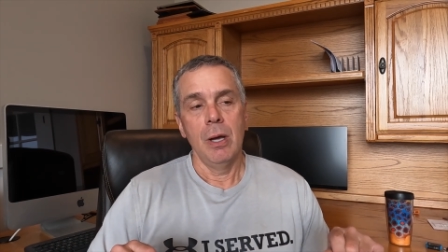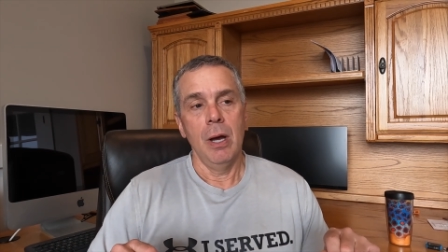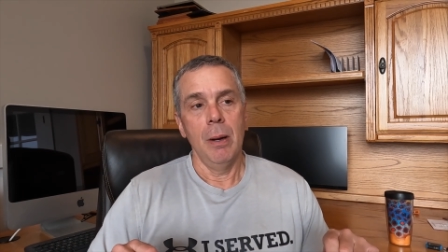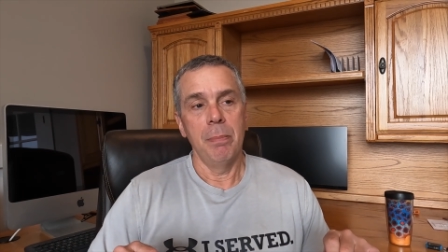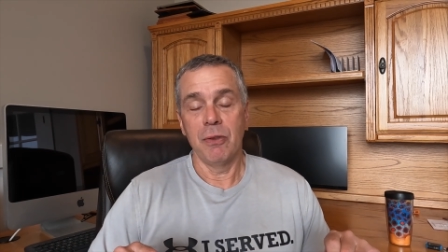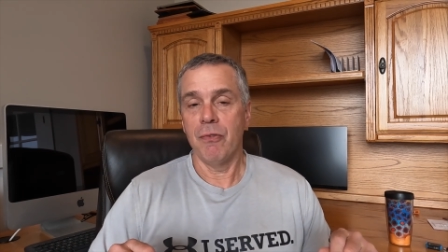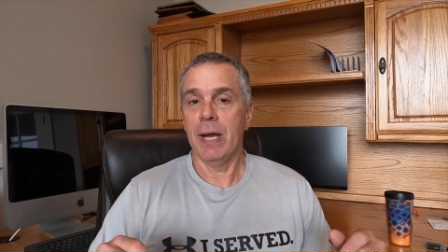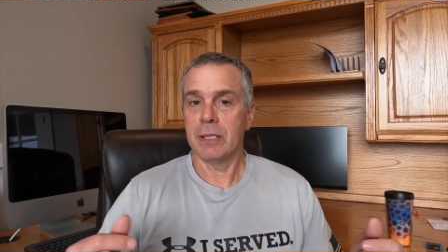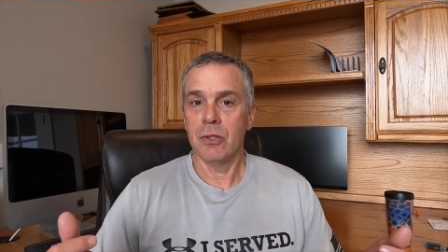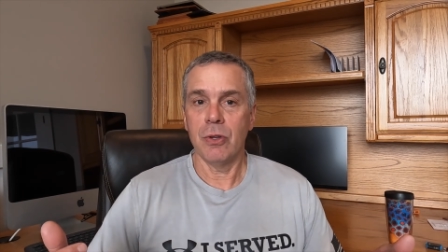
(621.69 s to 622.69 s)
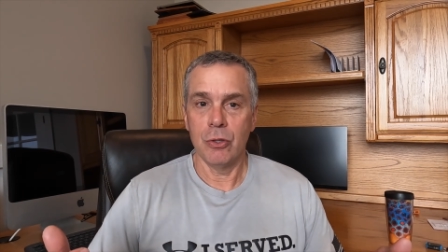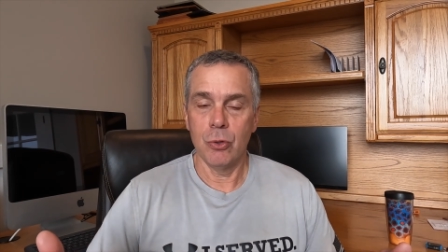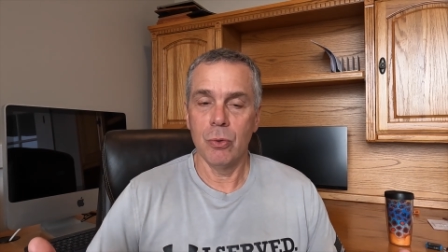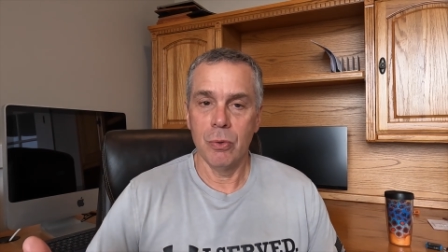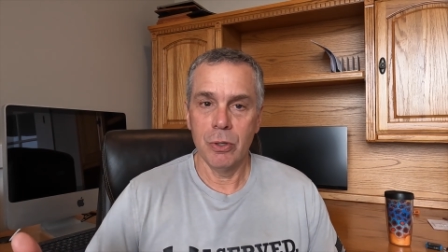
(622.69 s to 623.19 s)
Uh, but the fact is I
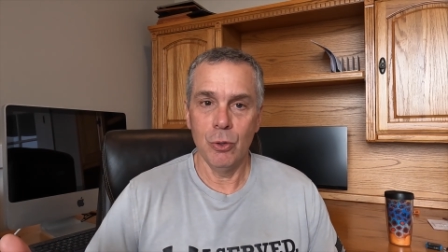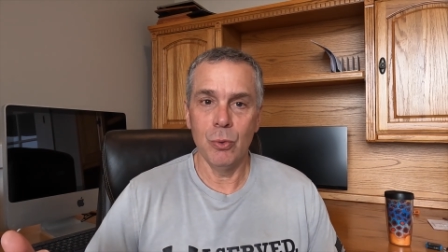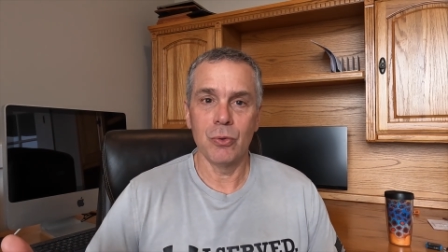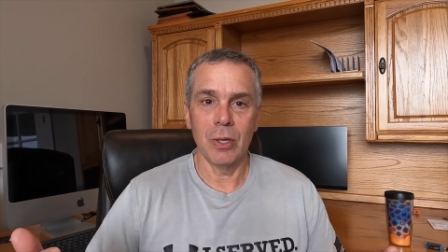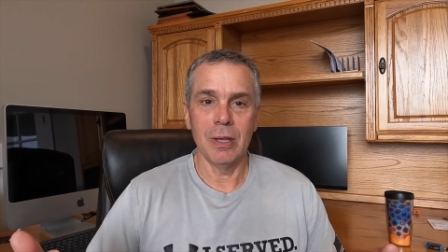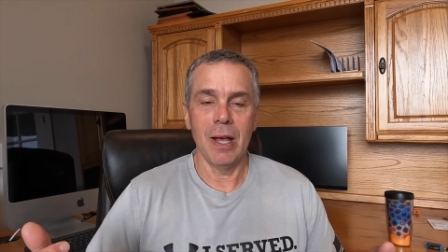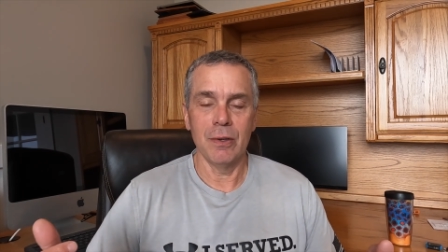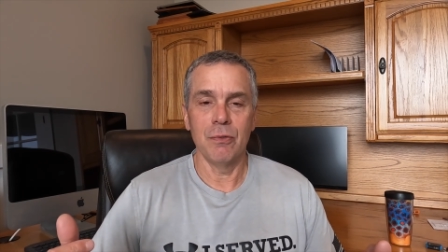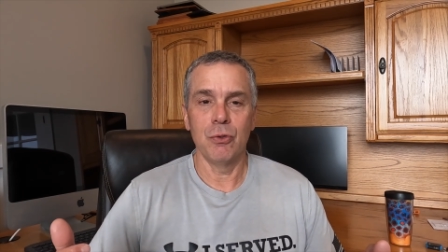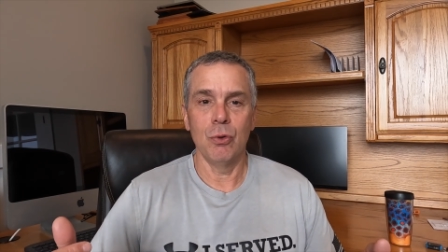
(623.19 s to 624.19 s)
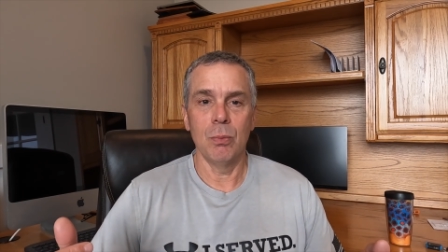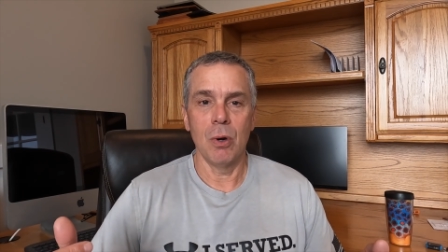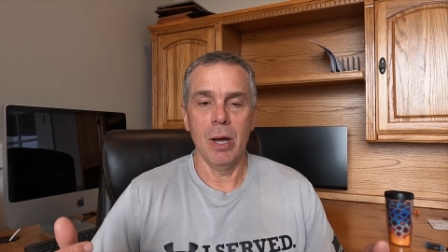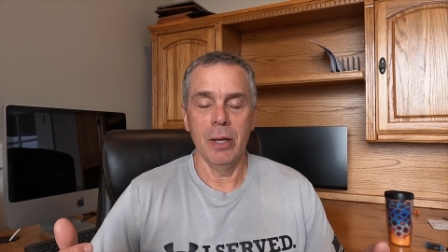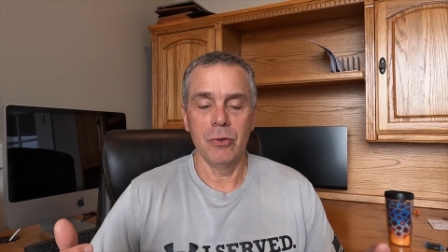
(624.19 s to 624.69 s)
do use a lot of zoom
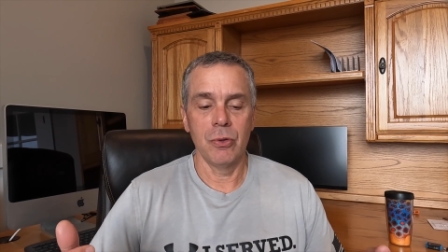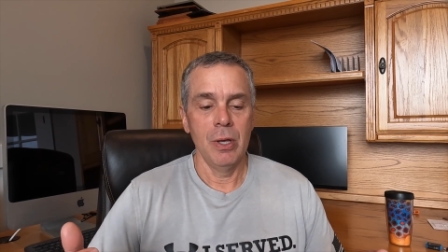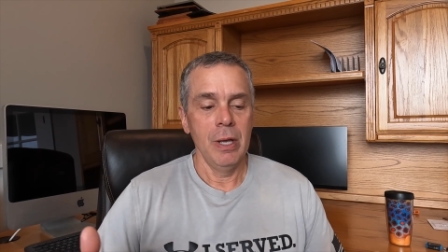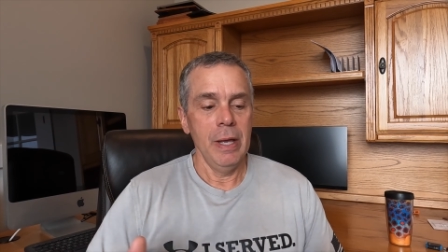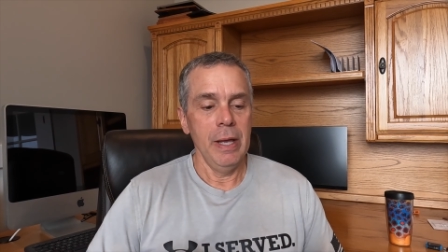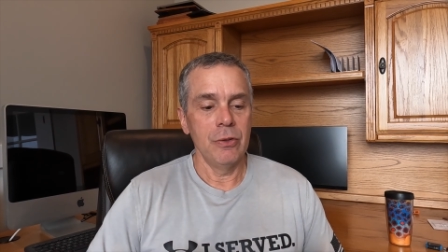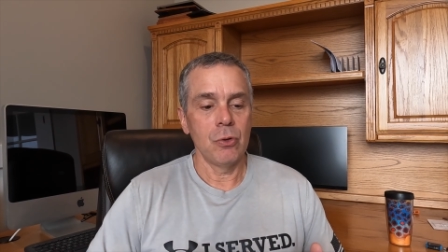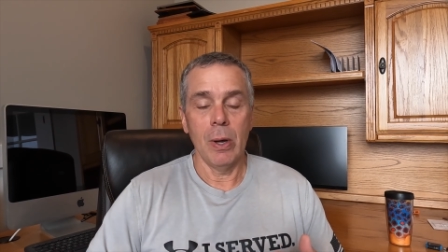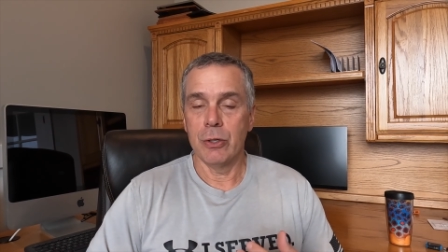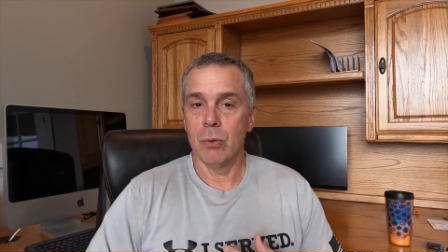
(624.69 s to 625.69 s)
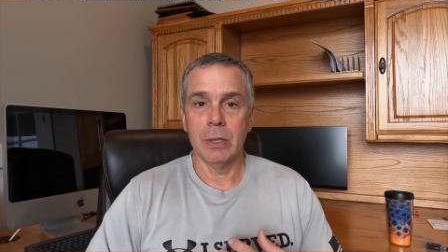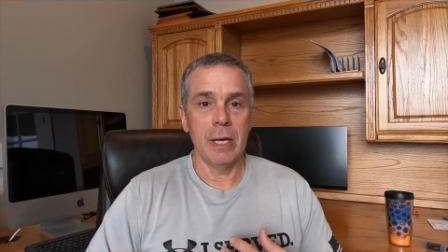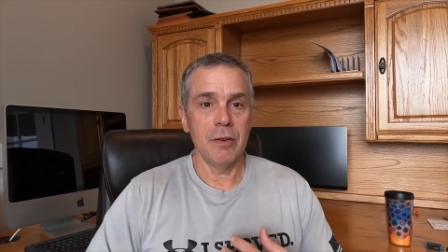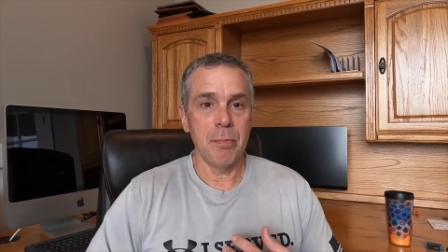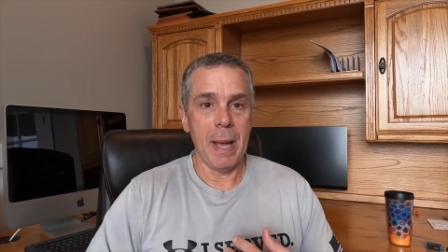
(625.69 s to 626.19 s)
rods. And so I do a
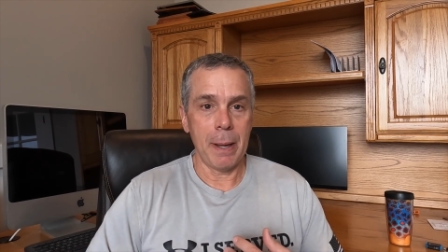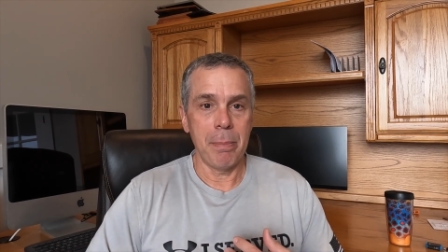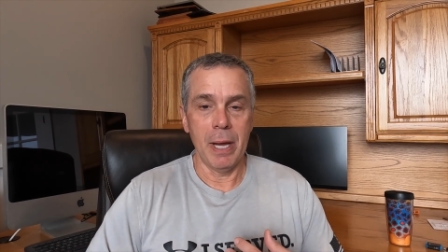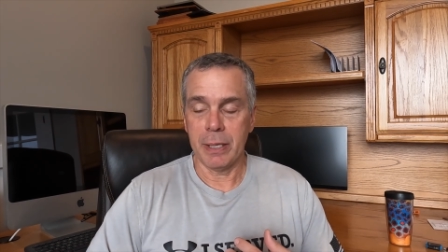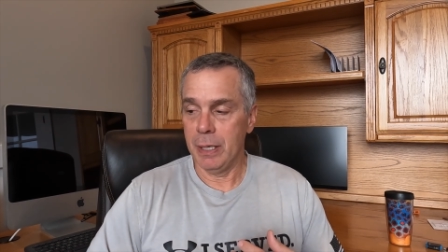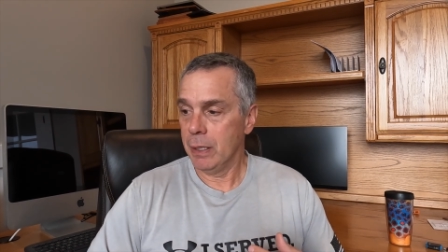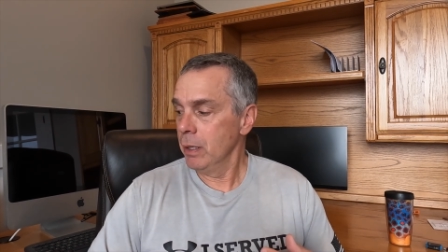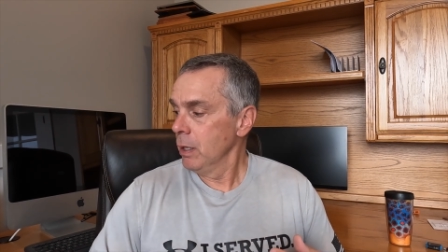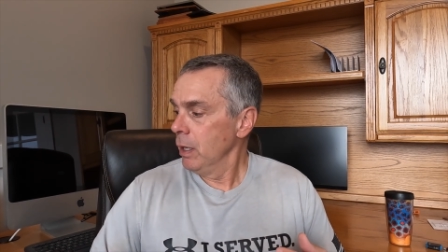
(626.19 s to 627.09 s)
lot of backpacking.